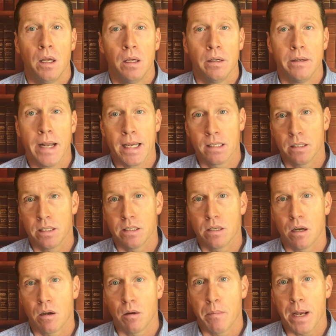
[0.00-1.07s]
Next, let's
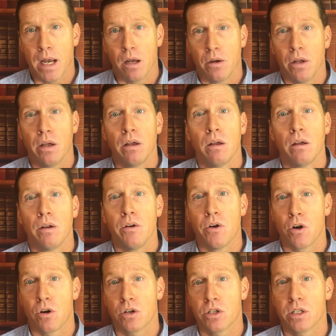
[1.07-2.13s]
talk about
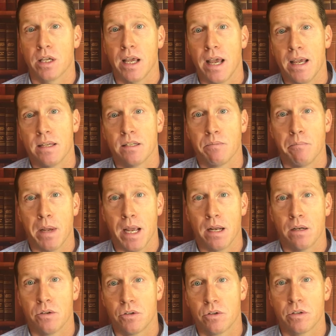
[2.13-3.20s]
nurse case
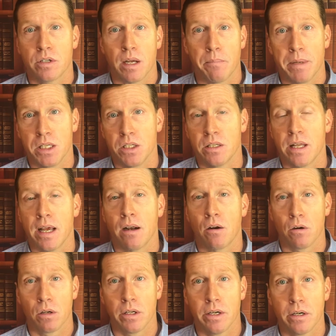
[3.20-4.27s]
managers. I mentioned that
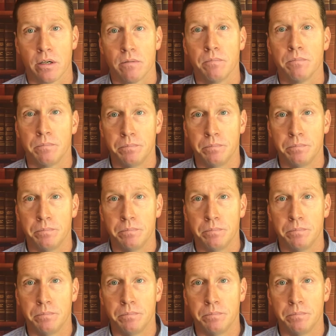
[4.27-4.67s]
earlier.